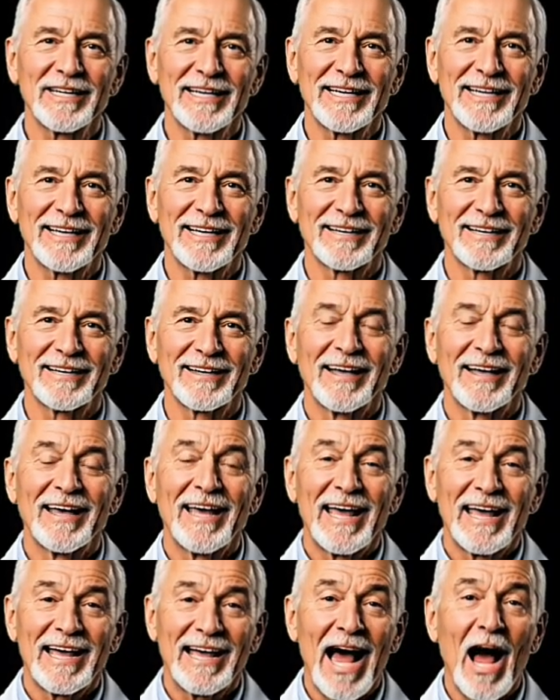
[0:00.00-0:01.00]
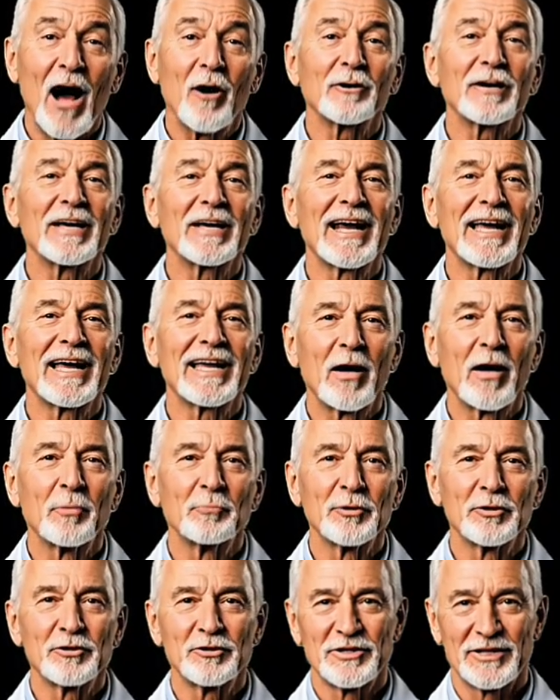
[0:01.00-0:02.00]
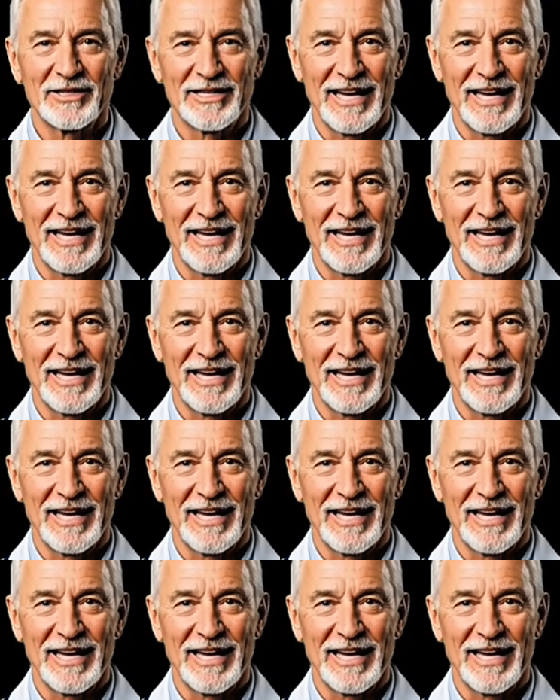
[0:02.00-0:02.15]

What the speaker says: and our spine naturally begins to curve